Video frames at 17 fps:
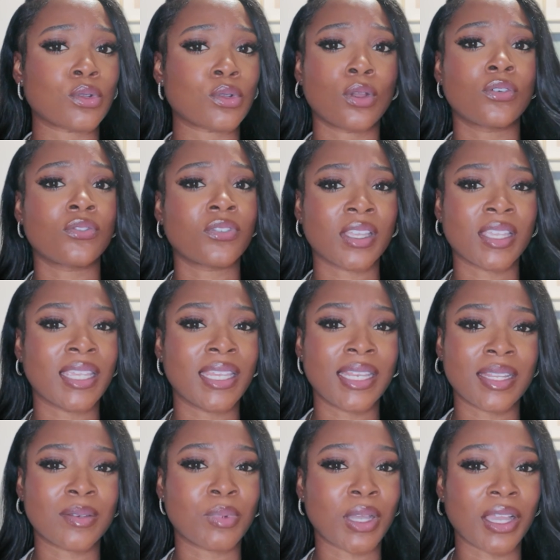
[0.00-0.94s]

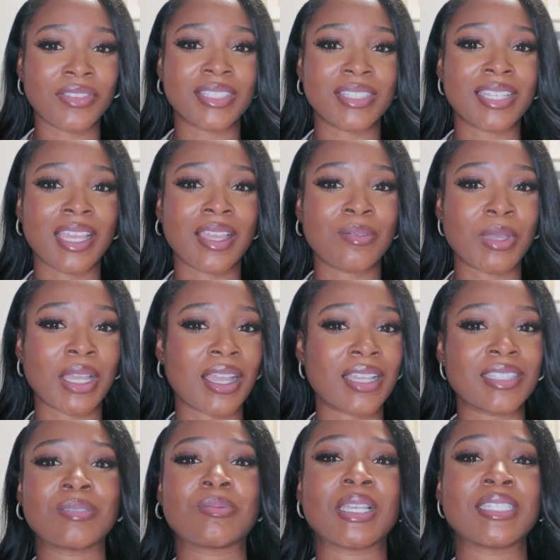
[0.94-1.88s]
overheated by the time I
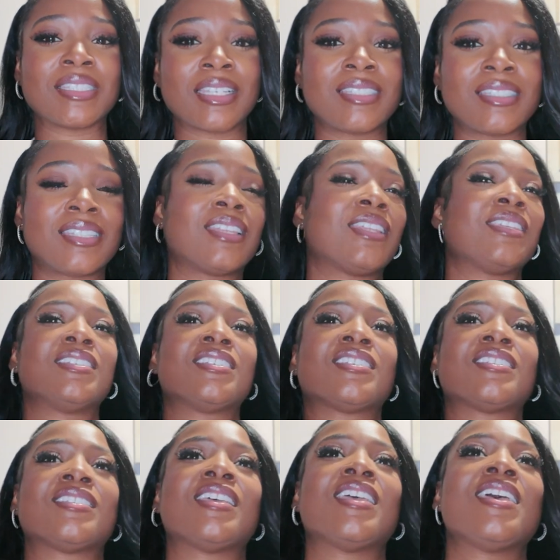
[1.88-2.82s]
got to my destination.